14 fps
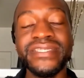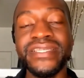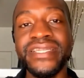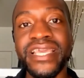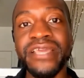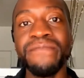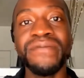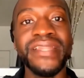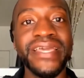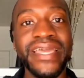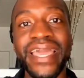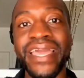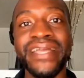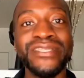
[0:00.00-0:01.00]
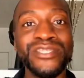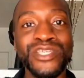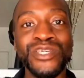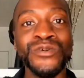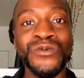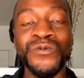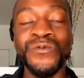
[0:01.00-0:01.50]
deeply
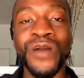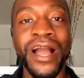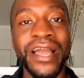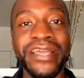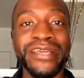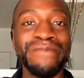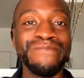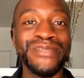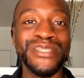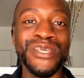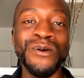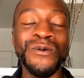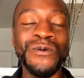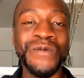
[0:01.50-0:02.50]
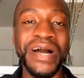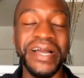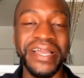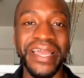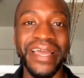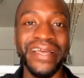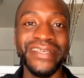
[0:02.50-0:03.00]
into Raheem's soul,
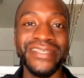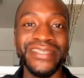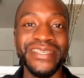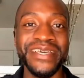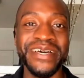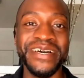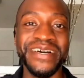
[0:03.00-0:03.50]
I guess.